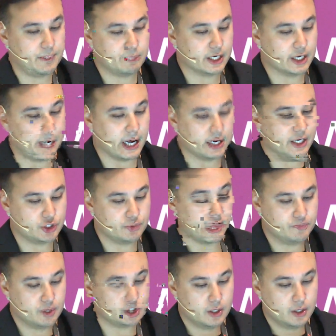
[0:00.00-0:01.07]
So the free
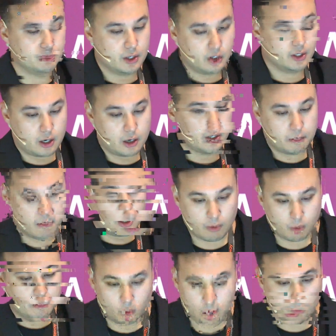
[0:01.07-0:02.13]
plan is going to give
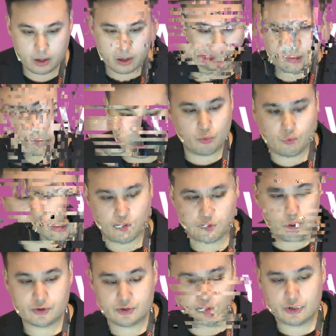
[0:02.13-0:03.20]
you 10,000 call
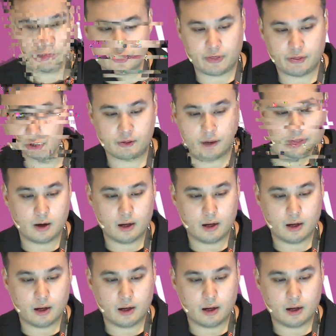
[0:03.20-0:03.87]
credits a month.